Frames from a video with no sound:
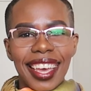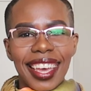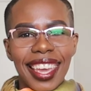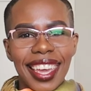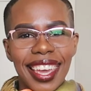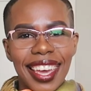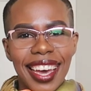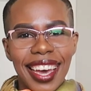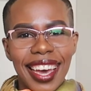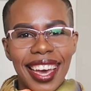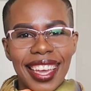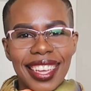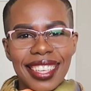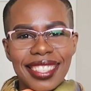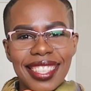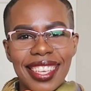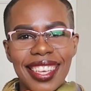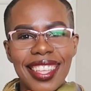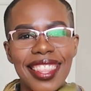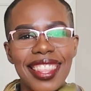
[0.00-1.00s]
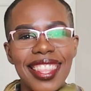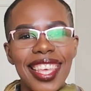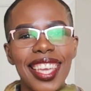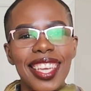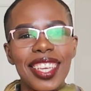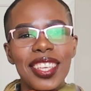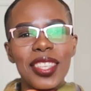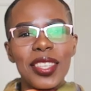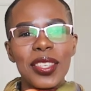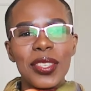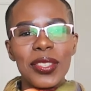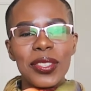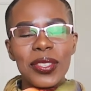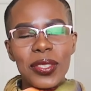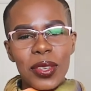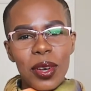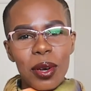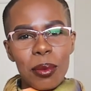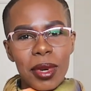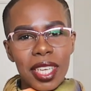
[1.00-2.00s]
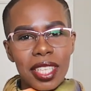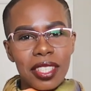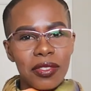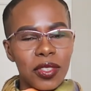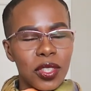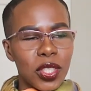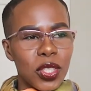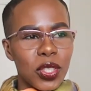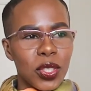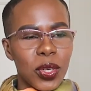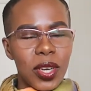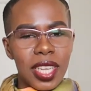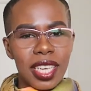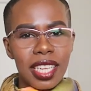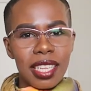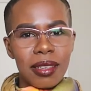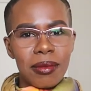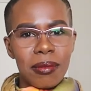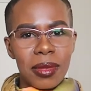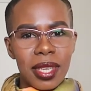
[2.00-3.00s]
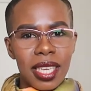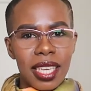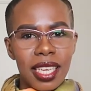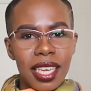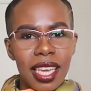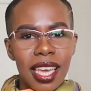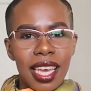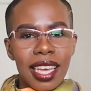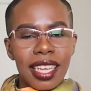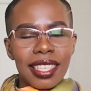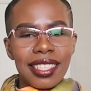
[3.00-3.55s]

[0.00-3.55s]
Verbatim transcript: Hey guys, uh, thank you so much for joining me